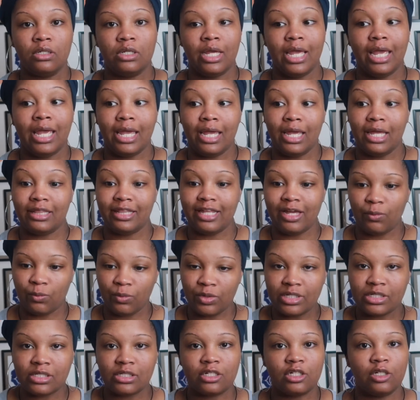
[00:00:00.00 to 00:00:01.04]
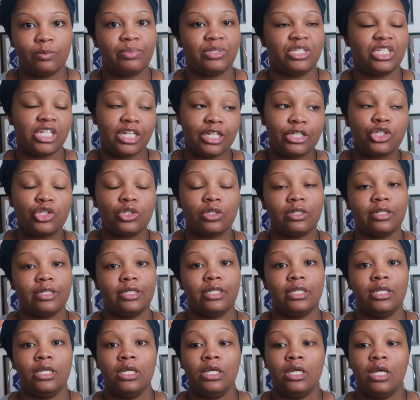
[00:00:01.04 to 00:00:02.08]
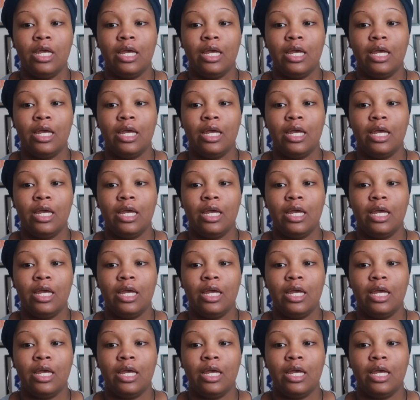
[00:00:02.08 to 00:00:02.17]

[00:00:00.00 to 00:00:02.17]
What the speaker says: and that reason could potentially